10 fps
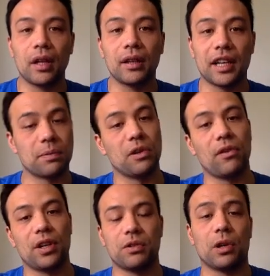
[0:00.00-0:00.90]
Let's move
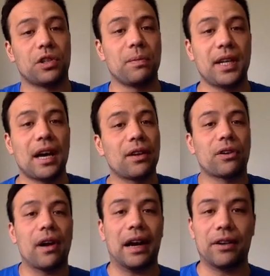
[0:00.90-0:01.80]
on to what should be another
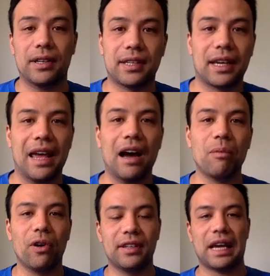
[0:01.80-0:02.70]
cracker. It's the
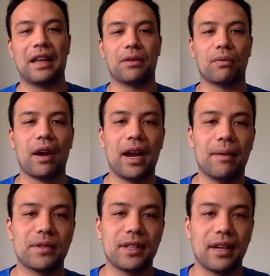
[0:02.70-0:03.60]
Cowboys at the
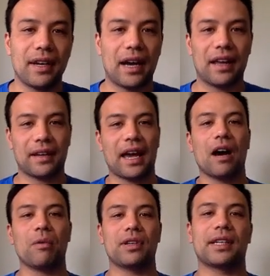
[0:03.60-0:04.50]
Rams. The
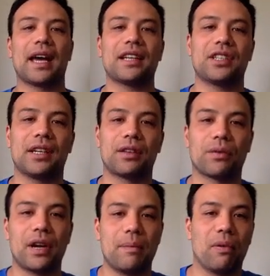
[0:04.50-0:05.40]
Cowboys are catching
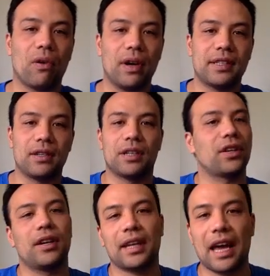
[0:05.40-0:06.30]
3 points.
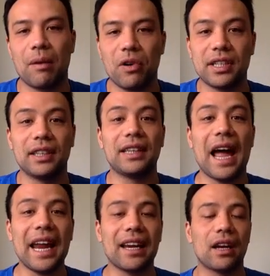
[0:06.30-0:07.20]
The Cowboys are
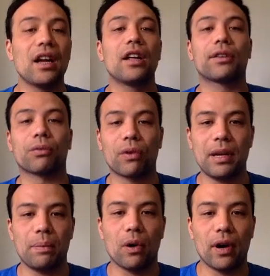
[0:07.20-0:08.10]
laying
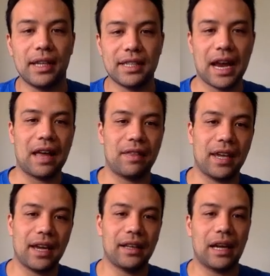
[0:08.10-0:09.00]
3 points at
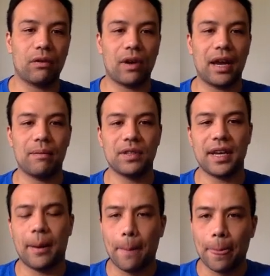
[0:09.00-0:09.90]
the LA Rams.
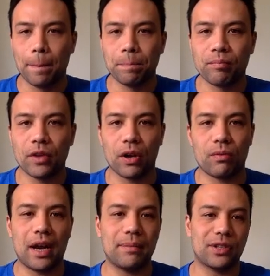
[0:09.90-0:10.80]
Now,
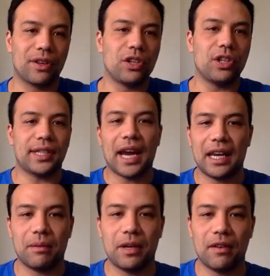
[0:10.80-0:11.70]
Rams got the new
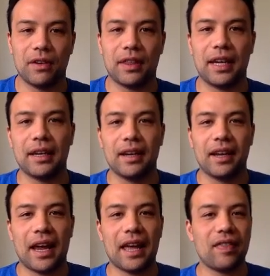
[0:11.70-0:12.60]
stadium and everything,
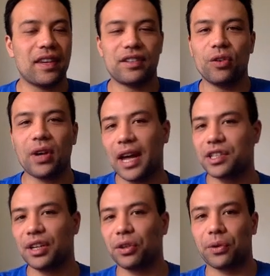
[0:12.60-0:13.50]
and they're still
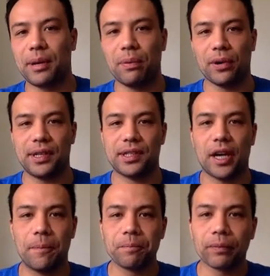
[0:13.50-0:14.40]
catching 3 points.
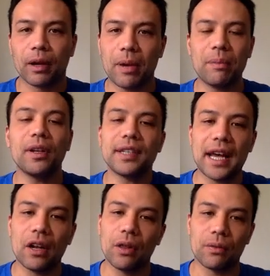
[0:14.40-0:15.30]
So people are
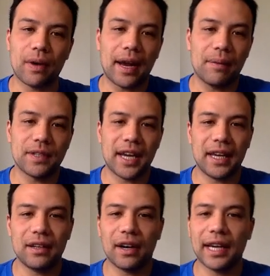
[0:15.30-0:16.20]
down on the Rams,
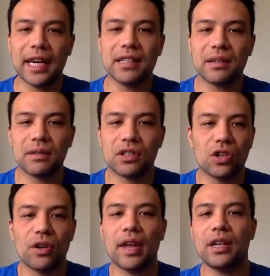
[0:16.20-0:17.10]
and I guess
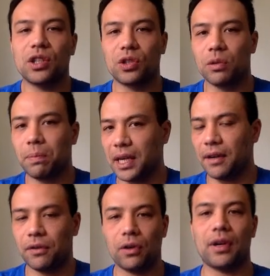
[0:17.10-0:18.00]
so they should be
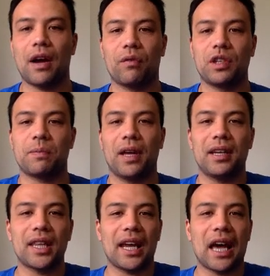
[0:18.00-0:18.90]
if you're an average
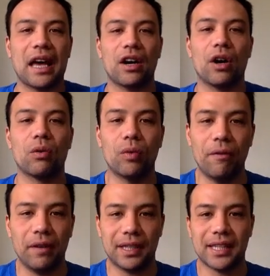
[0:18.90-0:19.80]
punter. They had a
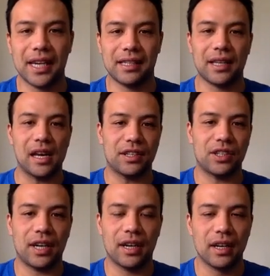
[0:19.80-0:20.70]
horrific season last
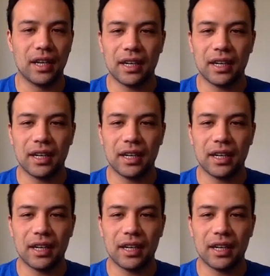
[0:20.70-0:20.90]
year.